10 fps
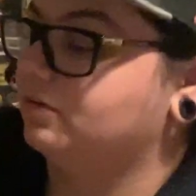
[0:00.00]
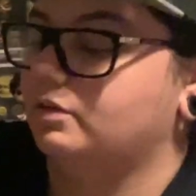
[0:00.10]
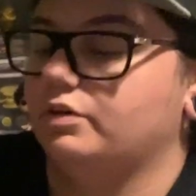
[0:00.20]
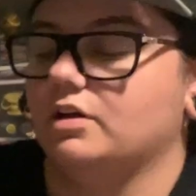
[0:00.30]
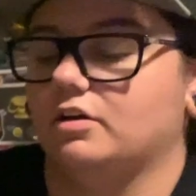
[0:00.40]

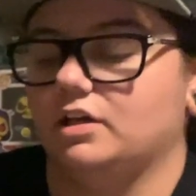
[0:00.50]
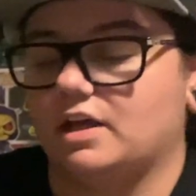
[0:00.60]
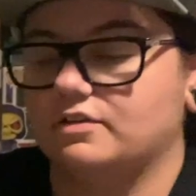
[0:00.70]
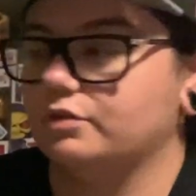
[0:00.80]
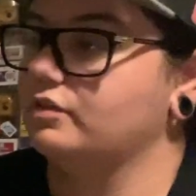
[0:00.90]
There we go.
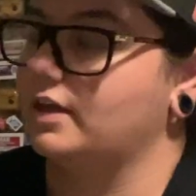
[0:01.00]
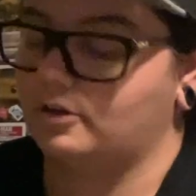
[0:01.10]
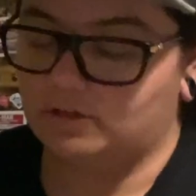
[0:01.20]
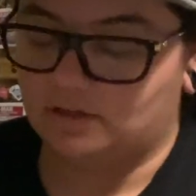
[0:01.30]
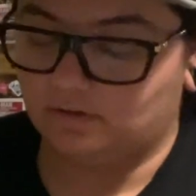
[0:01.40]
Okay, so it's
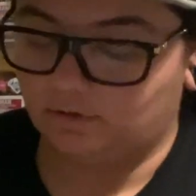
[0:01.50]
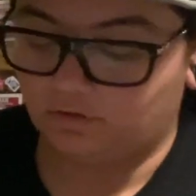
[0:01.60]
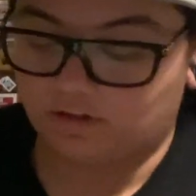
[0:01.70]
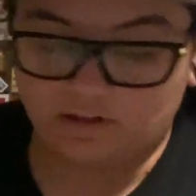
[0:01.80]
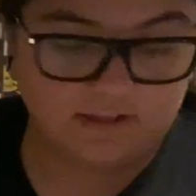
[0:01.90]
like in a little
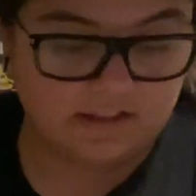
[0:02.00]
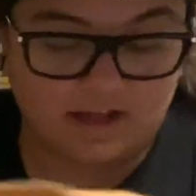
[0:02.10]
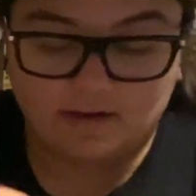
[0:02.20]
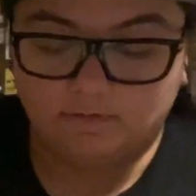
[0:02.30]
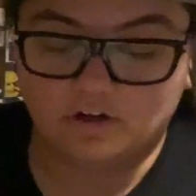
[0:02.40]
thing like
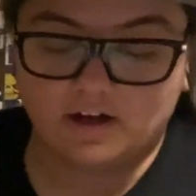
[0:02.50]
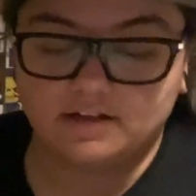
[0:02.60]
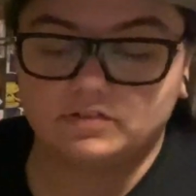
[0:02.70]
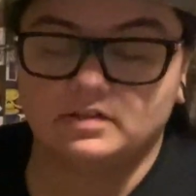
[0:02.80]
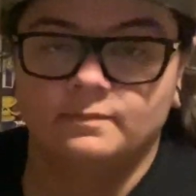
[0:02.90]
that.
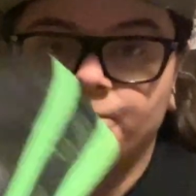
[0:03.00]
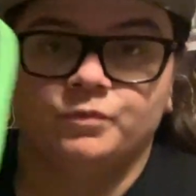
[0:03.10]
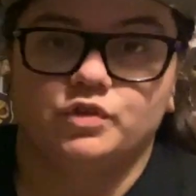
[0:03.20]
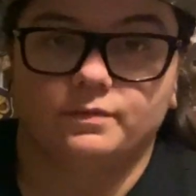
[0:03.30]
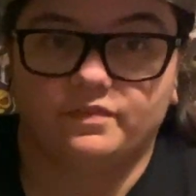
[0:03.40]
Nice.
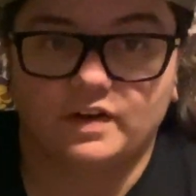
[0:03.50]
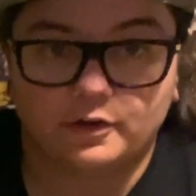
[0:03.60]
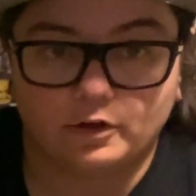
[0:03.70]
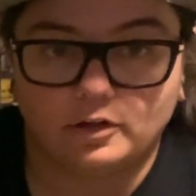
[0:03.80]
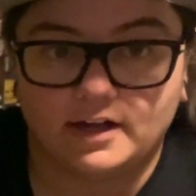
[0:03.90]
Some
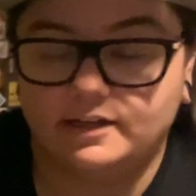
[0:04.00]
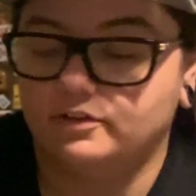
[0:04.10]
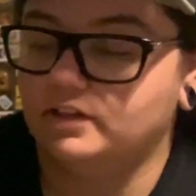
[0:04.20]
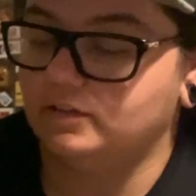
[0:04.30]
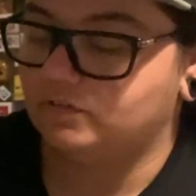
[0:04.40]
Funko lining
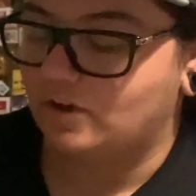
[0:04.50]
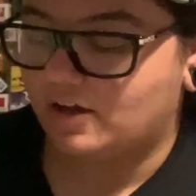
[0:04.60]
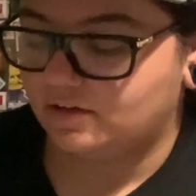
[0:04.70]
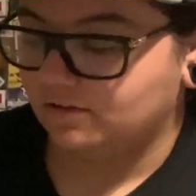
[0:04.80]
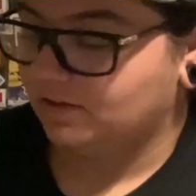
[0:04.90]
on the
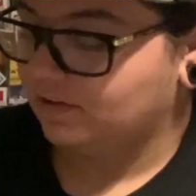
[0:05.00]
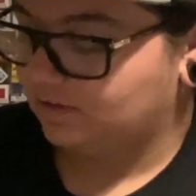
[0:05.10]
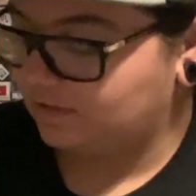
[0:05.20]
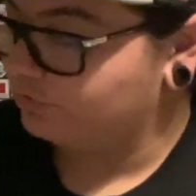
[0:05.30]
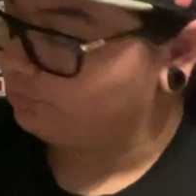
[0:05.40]
inside.
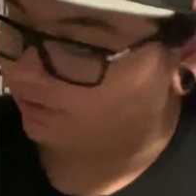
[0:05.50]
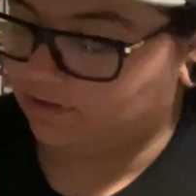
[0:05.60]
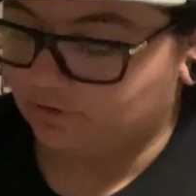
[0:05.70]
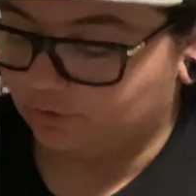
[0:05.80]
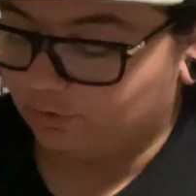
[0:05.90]
This is really
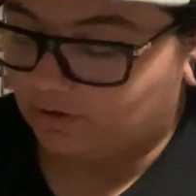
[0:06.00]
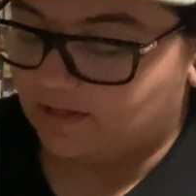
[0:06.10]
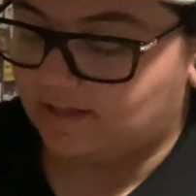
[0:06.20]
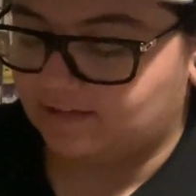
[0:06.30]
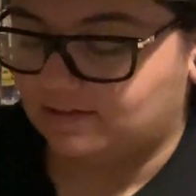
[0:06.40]
cool. I
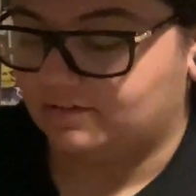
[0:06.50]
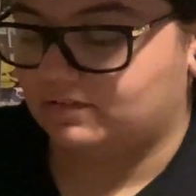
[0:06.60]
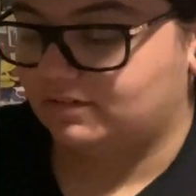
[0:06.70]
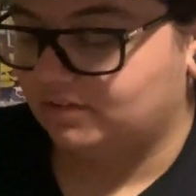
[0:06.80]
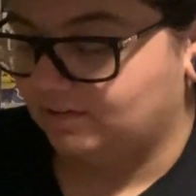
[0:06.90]
like this.
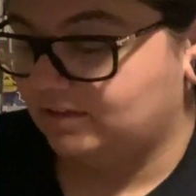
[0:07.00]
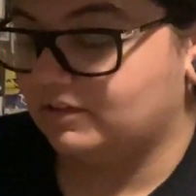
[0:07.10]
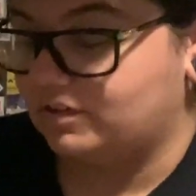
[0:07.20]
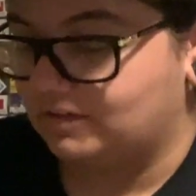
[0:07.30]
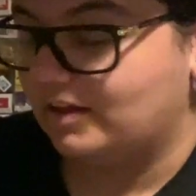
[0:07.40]

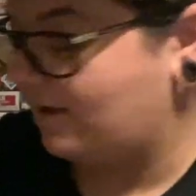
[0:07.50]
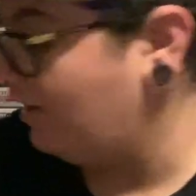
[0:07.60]
This is